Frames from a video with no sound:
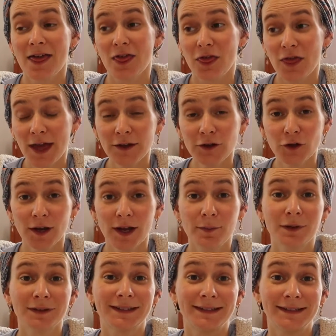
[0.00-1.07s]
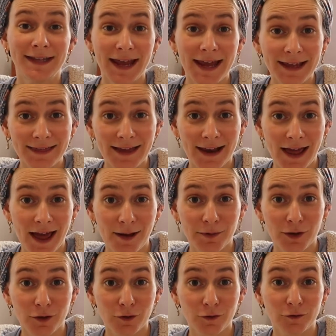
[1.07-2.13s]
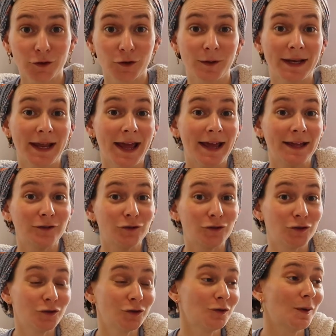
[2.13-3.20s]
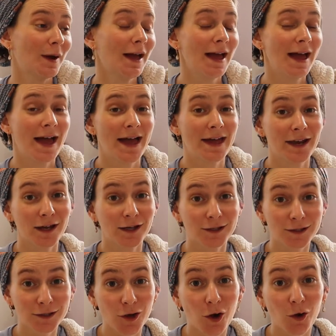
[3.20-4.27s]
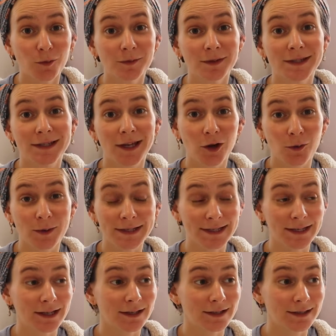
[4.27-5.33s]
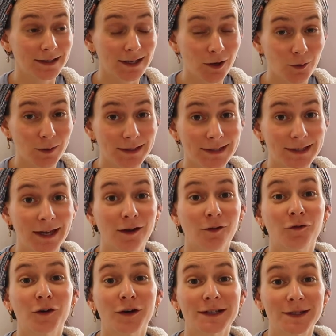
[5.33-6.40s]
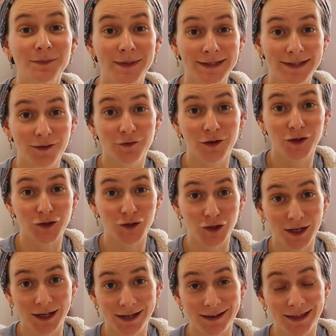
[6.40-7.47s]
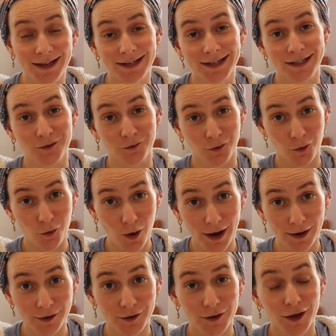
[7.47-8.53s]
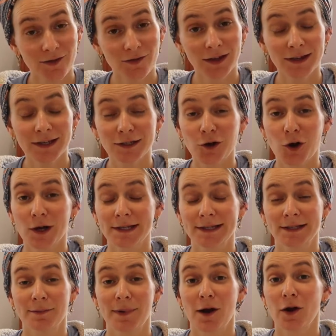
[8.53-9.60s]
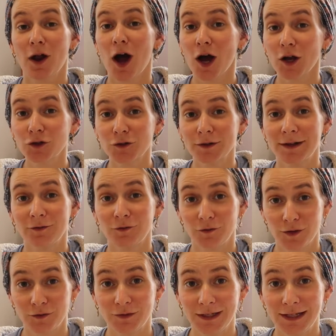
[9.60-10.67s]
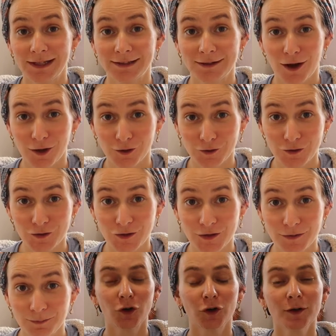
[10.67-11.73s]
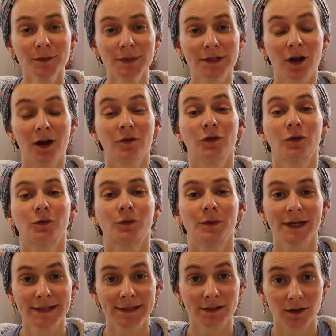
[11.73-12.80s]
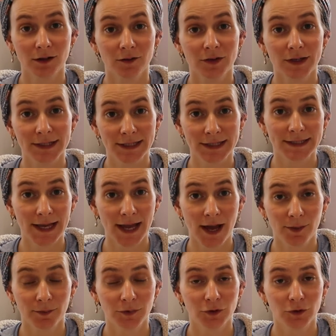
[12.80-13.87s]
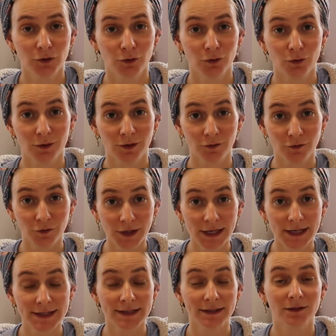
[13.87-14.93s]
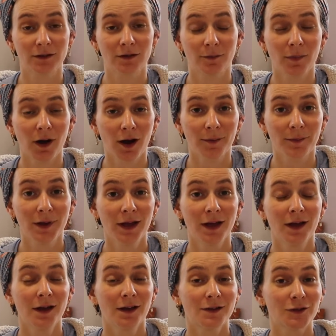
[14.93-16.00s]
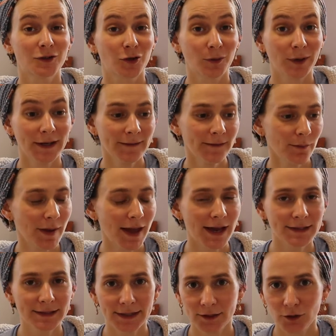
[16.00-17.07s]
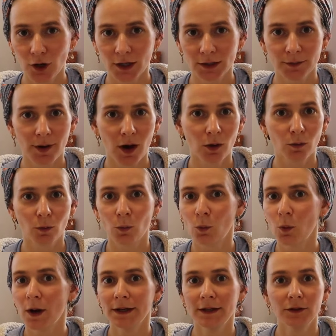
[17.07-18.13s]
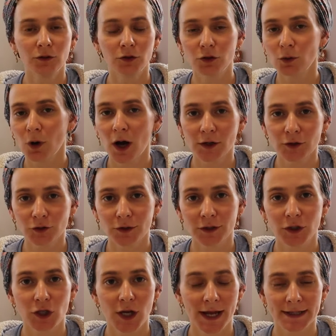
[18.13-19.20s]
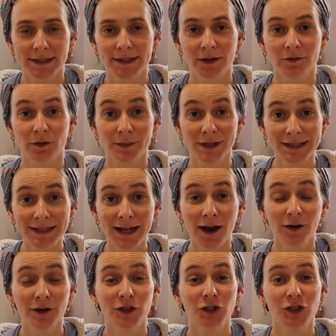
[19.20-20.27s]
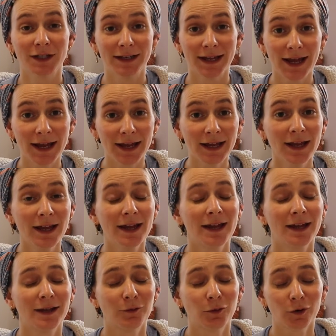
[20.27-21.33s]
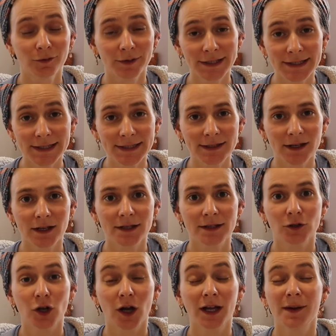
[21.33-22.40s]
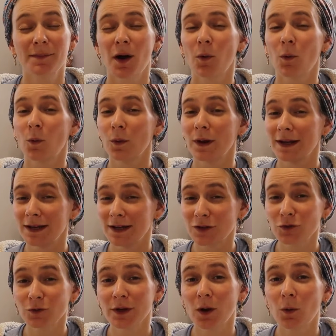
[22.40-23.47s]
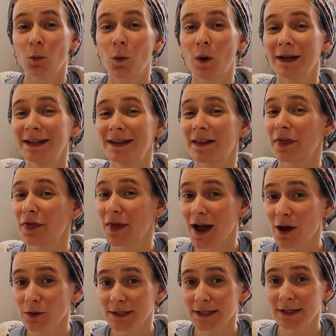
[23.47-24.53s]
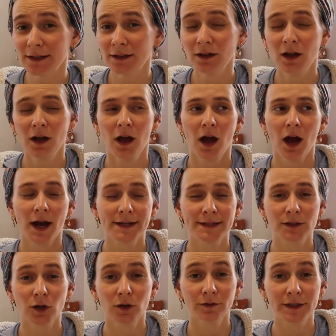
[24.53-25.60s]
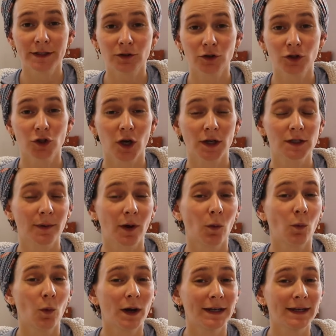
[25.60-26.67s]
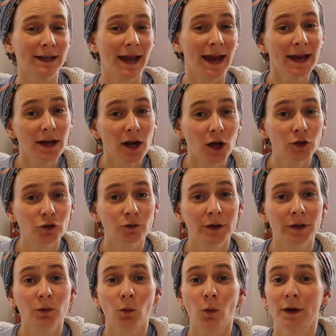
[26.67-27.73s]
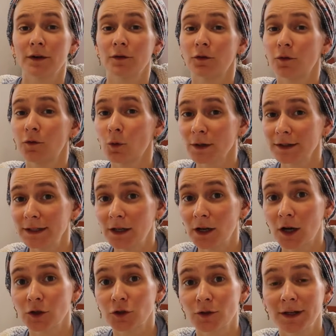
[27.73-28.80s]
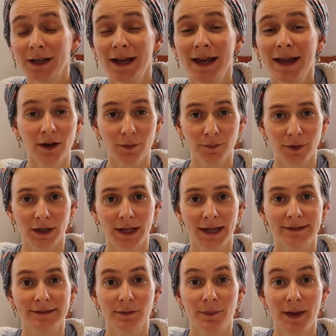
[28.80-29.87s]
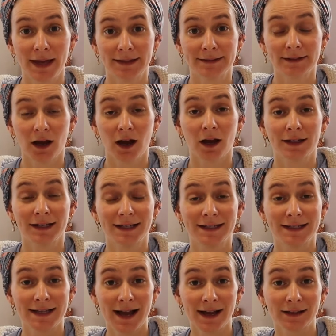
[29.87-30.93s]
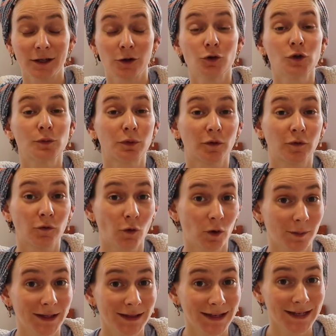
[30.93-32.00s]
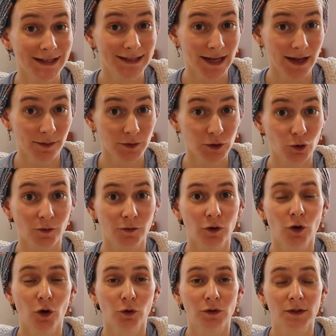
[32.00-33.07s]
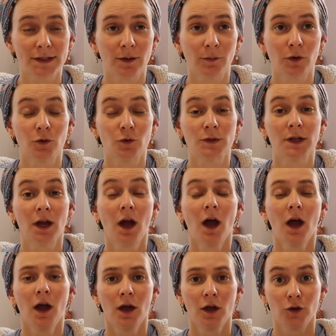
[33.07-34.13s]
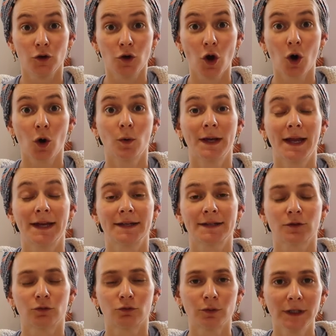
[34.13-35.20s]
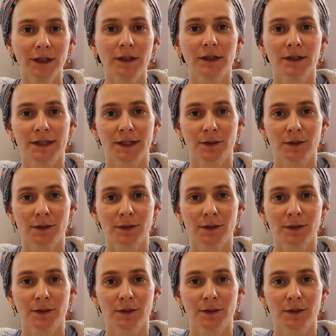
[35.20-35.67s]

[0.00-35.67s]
Then you're able to take that amniotic fluid and do an exome sequencing for a specific gene that is required. Saving this costs about one hundred fifty dollars. In terms of the risk of this exam to the fetus and to the mom, so in the past, they talked about one in two hundred chance of a miscarriage. Today, in more recent studies, they're talking about, in Israel, one in a thousand. I saw research talks about one in eight hundred, one in fourteen hundred. The number can depend on exactly who's performing the exam. So if you go to someone who's known and is a real